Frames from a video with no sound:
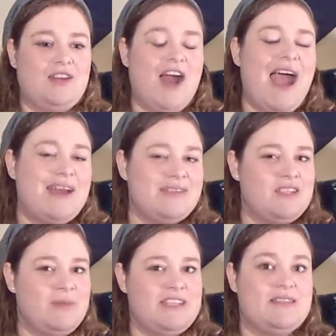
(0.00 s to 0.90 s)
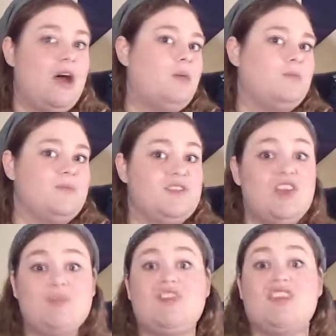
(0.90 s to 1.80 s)
has to be some
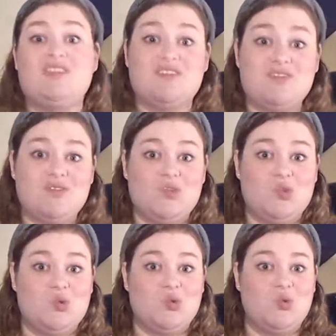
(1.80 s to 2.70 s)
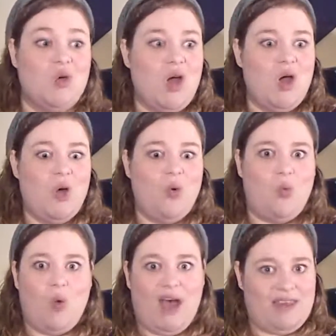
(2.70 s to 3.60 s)
substance to
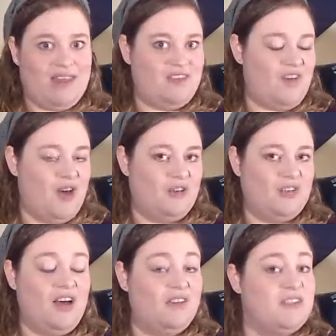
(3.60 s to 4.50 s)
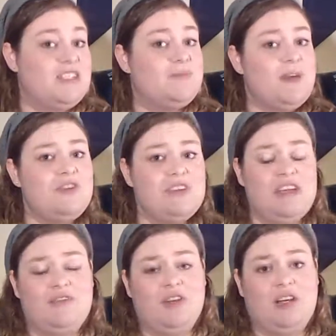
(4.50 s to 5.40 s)
why they fell in love,
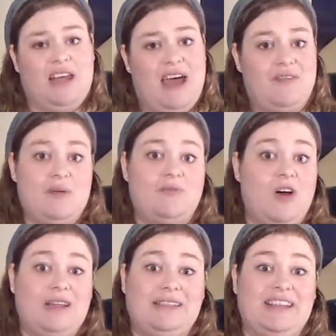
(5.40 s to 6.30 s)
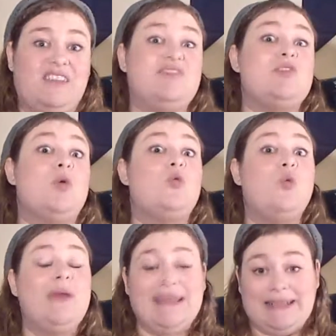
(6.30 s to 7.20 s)
especially if you're going to have them fall in love so
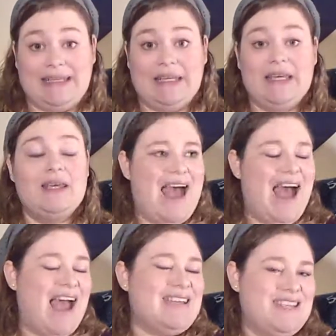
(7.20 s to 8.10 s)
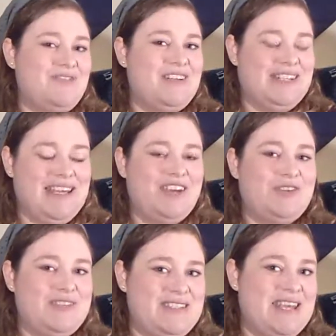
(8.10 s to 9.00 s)
quickly. I definitely
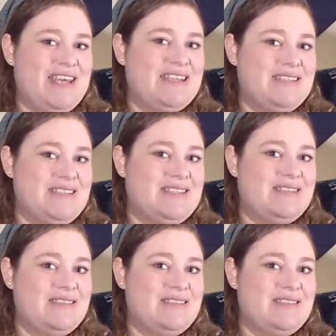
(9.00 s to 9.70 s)
understand